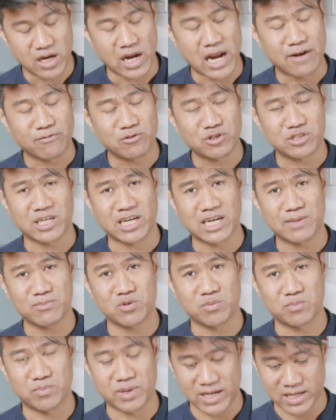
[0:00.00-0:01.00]
Every time
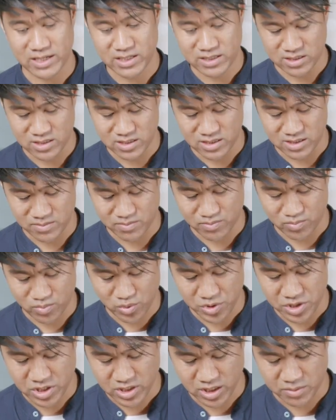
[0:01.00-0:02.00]
you bake the
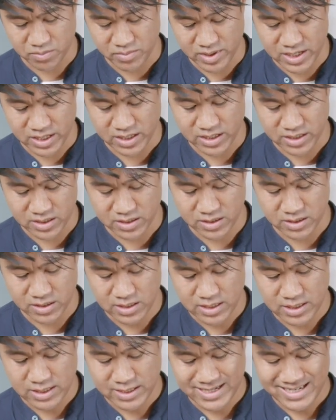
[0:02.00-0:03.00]
pre-cut bacon,
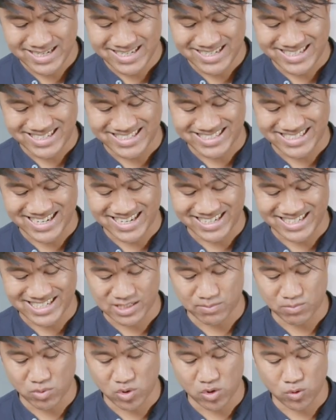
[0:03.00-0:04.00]
it's like
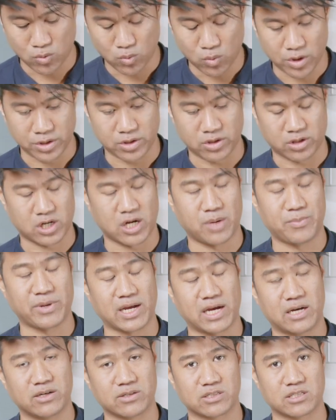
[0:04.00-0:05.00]
there's more water coming out.